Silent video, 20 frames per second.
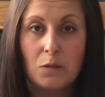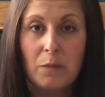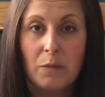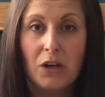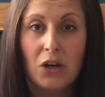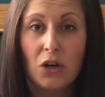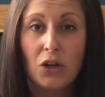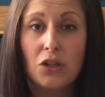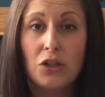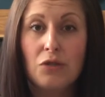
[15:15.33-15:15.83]

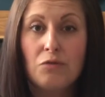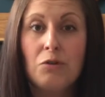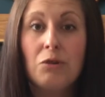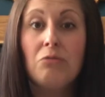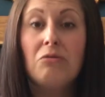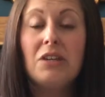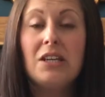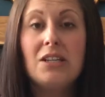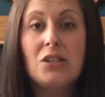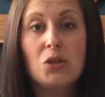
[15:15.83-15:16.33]
because
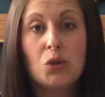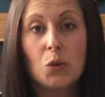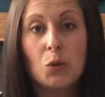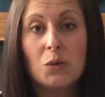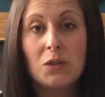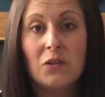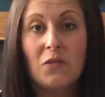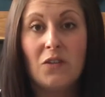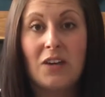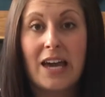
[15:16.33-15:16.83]
through these
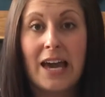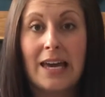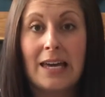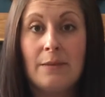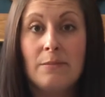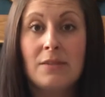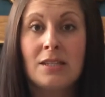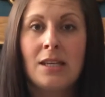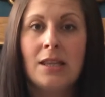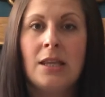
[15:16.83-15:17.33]
sorts of
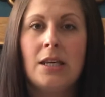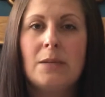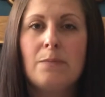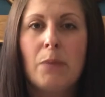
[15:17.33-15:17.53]
games and these